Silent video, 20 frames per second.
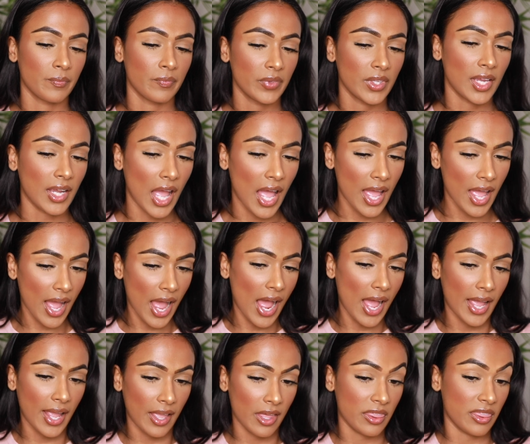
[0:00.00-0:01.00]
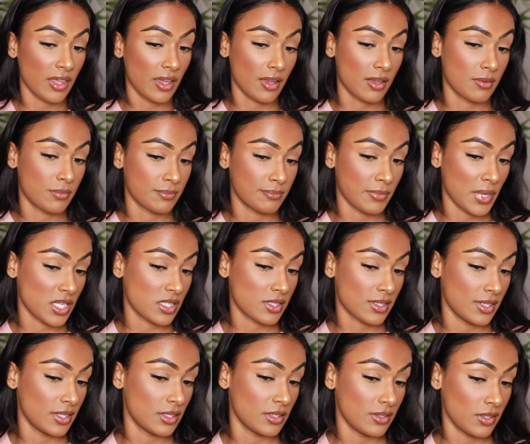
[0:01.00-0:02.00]
Like, I think my
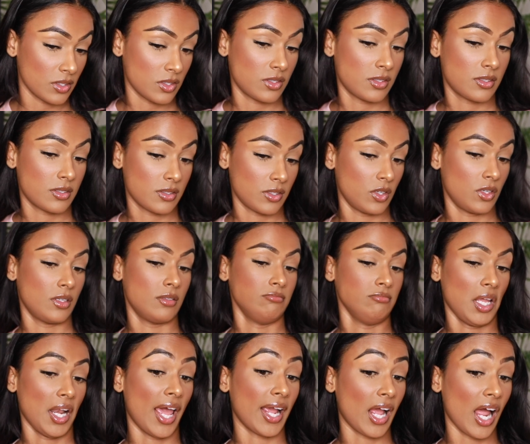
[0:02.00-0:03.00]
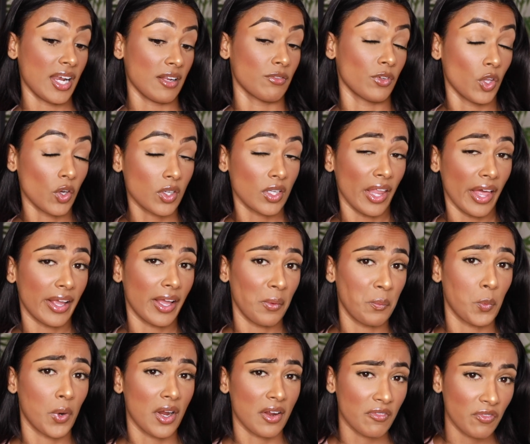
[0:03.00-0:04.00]
skin looks good. And I kind of look like I'm
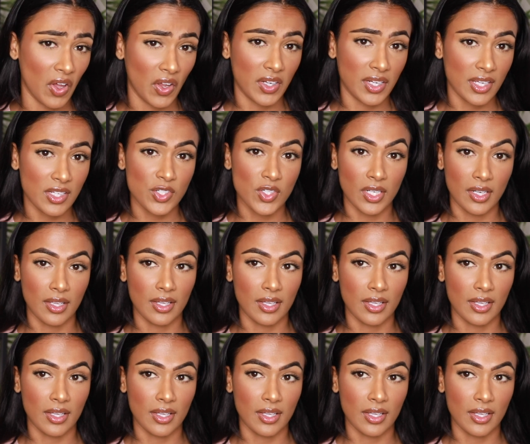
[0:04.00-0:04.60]
wearing foundation,